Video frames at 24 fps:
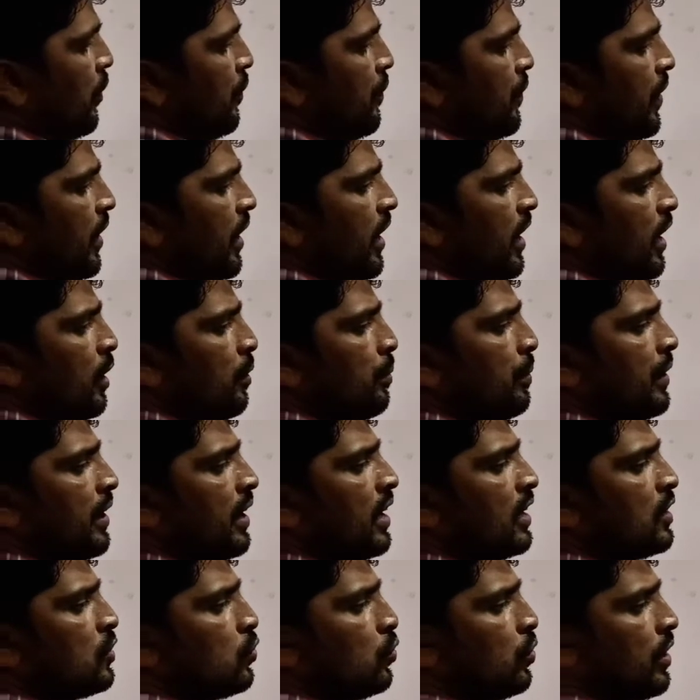if A and
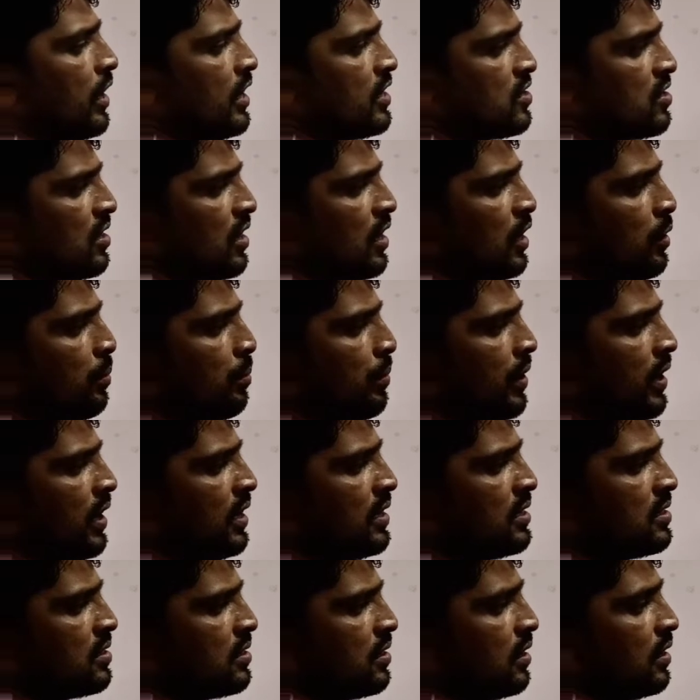B are two rational
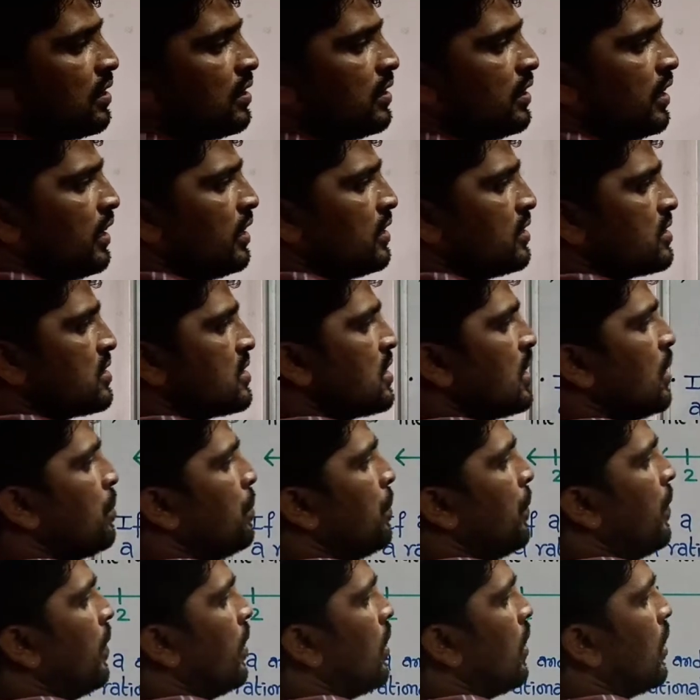numbers, then
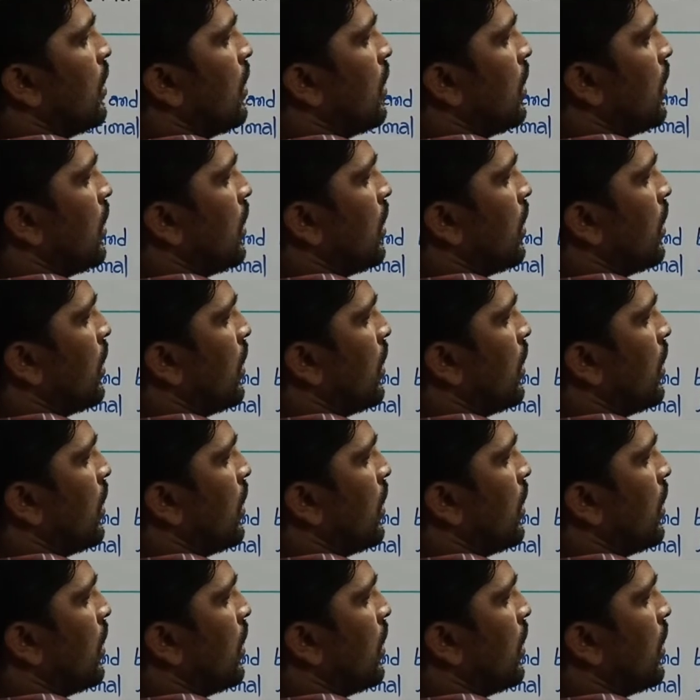sum